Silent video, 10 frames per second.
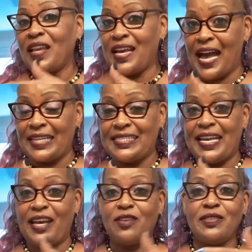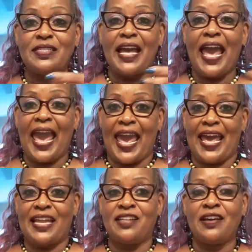cocktails,
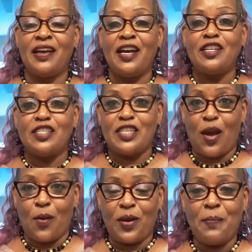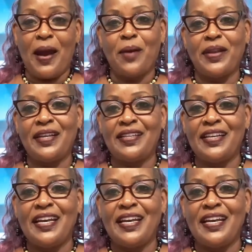and talk about it.